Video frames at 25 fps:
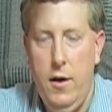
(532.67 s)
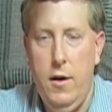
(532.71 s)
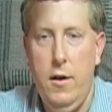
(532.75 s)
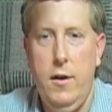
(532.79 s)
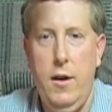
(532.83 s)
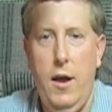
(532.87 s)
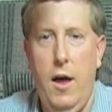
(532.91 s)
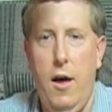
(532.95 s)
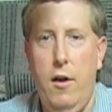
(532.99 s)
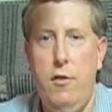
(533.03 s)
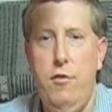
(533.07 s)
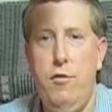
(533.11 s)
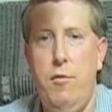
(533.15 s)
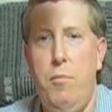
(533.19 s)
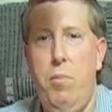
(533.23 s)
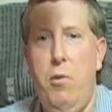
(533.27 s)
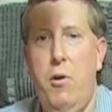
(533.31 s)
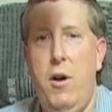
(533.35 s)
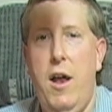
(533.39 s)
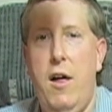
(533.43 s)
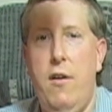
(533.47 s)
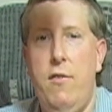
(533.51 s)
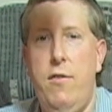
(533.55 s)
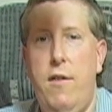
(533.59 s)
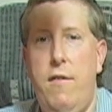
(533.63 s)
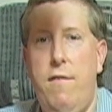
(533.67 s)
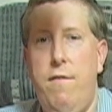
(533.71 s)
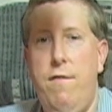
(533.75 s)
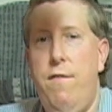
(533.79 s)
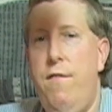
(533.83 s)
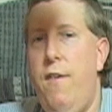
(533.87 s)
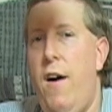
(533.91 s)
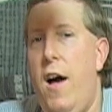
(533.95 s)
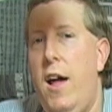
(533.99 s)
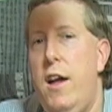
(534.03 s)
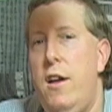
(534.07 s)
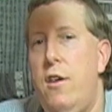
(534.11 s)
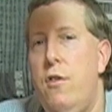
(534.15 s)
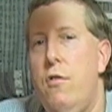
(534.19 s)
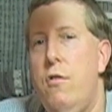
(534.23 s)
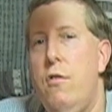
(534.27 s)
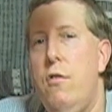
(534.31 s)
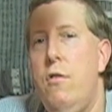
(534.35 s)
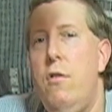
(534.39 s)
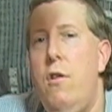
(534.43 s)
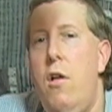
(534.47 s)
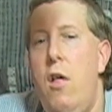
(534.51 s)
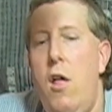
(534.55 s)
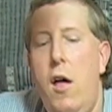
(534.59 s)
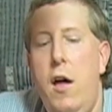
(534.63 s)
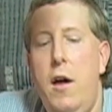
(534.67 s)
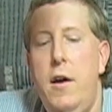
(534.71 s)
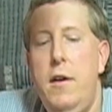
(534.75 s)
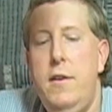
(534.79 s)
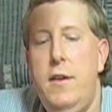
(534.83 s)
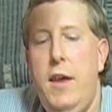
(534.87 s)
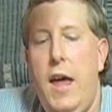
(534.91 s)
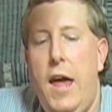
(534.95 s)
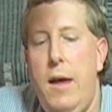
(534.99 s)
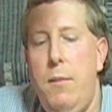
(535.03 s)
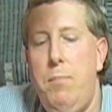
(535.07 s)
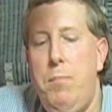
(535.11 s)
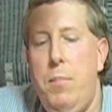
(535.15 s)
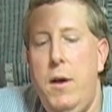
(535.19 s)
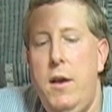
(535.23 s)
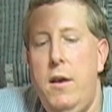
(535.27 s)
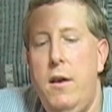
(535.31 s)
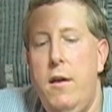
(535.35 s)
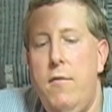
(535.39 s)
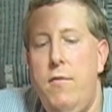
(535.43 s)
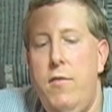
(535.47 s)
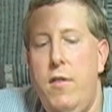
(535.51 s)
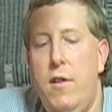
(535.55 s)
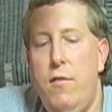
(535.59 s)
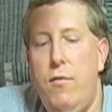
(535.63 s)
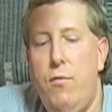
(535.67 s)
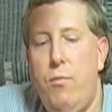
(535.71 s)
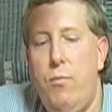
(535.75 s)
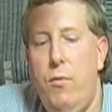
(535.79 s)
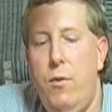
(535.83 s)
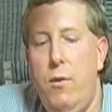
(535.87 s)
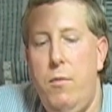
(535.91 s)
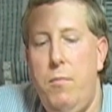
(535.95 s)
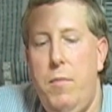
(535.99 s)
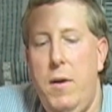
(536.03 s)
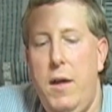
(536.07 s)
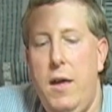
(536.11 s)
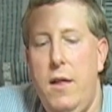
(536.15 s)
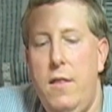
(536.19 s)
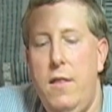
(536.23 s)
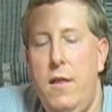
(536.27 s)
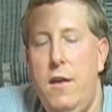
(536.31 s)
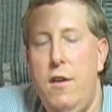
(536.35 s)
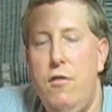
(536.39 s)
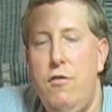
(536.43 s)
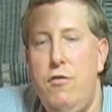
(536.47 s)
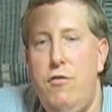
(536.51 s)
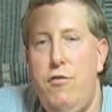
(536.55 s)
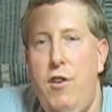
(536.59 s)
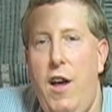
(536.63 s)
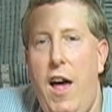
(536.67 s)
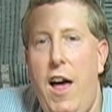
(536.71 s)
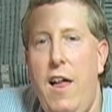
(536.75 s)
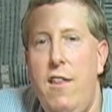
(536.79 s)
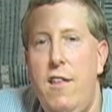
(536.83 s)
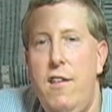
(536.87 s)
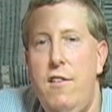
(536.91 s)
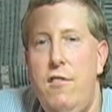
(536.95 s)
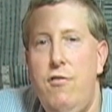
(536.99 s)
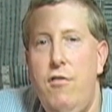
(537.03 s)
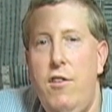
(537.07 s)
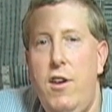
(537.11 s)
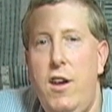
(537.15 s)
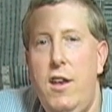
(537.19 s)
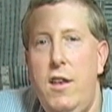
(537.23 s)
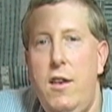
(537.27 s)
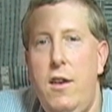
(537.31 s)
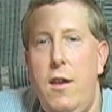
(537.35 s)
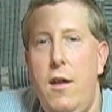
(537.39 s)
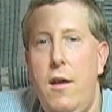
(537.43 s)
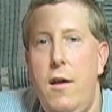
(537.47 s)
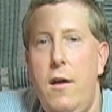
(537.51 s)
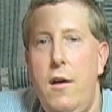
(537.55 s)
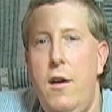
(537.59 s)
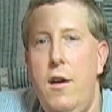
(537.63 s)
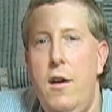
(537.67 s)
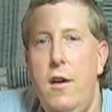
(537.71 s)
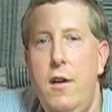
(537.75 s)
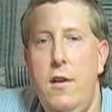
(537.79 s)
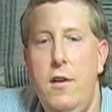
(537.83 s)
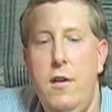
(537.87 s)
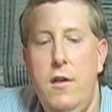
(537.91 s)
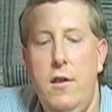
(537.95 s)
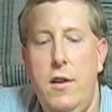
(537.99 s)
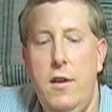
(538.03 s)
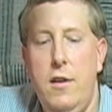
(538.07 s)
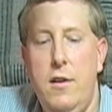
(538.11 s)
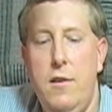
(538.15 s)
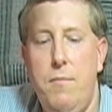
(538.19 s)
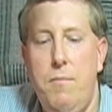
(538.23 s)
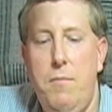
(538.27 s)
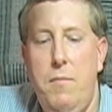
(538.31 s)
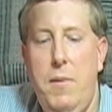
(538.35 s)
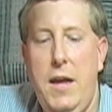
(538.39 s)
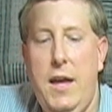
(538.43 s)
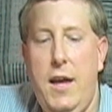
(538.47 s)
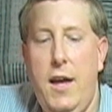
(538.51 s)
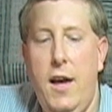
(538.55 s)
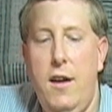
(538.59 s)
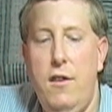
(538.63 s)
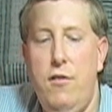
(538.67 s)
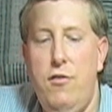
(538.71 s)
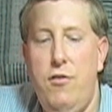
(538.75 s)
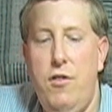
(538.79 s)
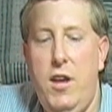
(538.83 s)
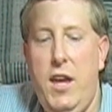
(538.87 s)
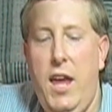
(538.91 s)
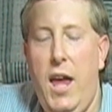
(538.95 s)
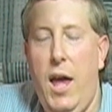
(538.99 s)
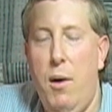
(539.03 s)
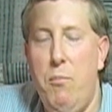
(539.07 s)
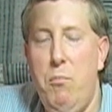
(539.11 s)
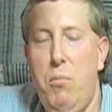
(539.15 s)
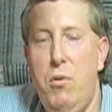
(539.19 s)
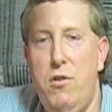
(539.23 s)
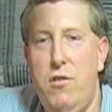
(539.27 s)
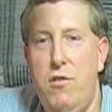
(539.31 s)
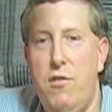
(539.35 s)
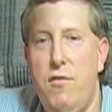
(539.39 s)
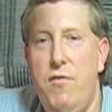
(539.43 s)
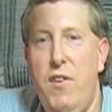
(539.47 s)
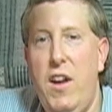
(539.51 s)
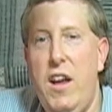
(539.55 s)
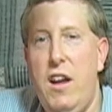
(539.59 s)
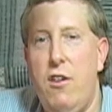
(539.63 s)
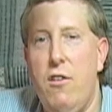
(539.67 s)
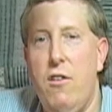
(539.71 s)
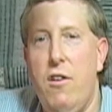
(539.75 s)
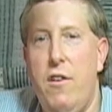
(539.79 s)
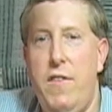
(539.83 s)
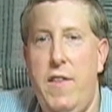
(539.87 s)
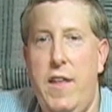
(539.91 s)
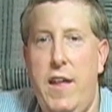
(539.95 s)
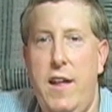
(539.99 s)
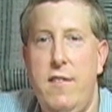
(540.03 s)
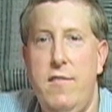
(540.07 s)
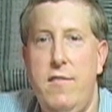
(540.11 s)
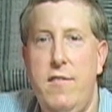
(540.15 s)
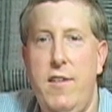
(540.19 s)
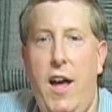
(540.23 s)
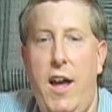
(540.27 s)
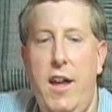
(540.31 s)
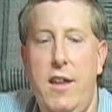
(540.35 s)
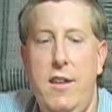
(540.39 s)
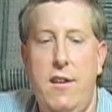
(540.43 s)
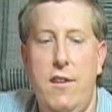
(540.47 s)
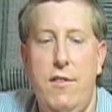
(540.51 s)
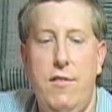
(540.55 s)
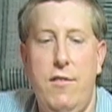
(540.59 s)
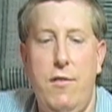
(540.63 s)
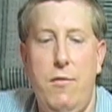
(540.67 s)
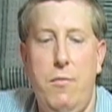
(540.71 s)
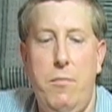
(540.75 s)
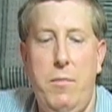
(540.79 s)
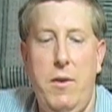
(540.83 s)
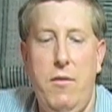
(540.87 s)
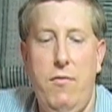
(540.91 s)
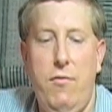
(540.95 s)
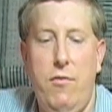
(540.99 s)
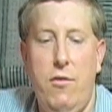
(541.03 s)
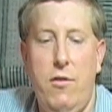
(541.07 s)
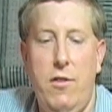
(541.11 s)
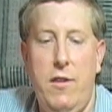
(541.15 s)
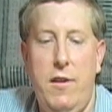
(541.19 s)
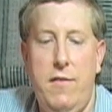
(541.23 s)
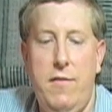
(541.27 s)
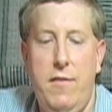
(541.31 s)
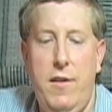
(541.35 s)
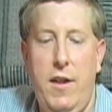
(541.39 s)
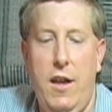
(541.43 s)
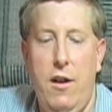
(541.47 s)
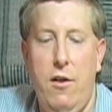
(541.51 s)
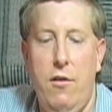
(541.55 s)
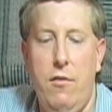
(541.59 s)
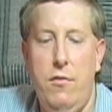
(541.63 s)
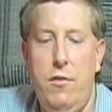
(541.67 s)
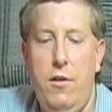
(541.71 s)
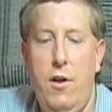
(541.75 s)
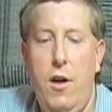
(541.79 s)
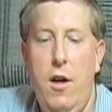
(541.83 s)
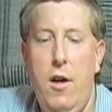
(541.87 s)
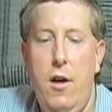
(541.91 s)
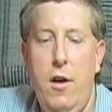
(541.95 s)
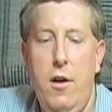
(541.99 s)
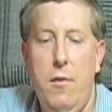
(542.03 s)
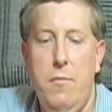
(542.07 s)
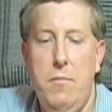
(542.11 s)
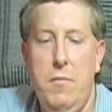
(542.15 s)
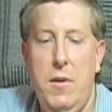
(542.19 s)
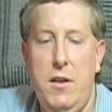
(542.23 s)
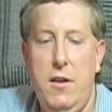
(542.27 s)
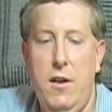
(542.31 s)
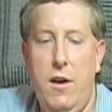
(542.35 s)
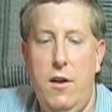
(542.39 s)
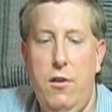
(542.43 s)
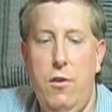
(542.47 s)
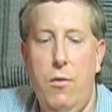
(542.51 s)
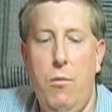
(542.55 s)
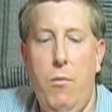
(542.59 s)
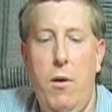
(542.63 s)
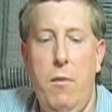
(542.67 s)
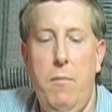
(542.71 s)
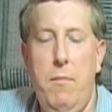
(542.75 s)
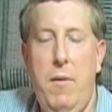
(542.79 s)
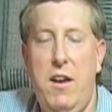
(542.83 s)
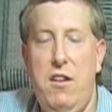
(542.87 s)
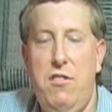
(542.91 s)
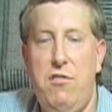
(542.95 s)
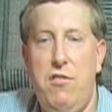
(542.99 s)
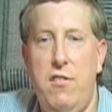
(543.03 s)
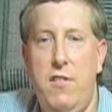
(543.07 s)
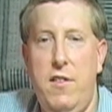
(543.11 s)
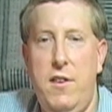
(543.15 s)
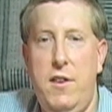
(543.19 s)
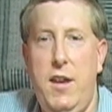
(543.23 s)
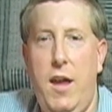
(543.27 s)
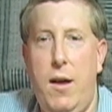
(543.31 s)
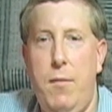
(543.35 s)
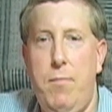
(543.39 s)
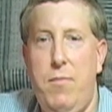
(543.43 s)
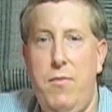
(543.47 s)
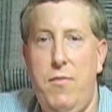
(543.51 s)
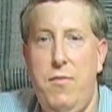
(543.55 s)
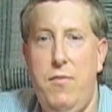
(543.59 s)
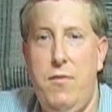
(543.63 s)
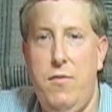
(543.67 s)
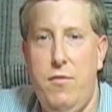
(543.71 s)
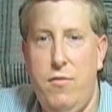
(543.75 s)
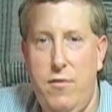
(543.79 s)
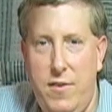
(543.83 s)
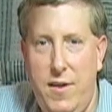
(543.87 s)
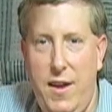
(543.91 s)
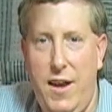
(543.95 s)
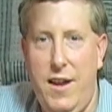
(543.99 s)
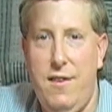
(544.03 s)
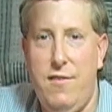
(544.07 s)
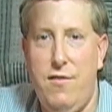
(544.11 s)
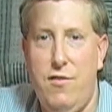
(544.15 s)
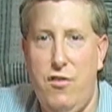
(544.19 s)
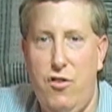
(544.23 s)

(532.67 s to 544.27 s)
Now, I should point out the final taping of this will be a little challenging, because you can't put your finger on the inside because it'll be fully sealed. But you want to make sure the tape sticks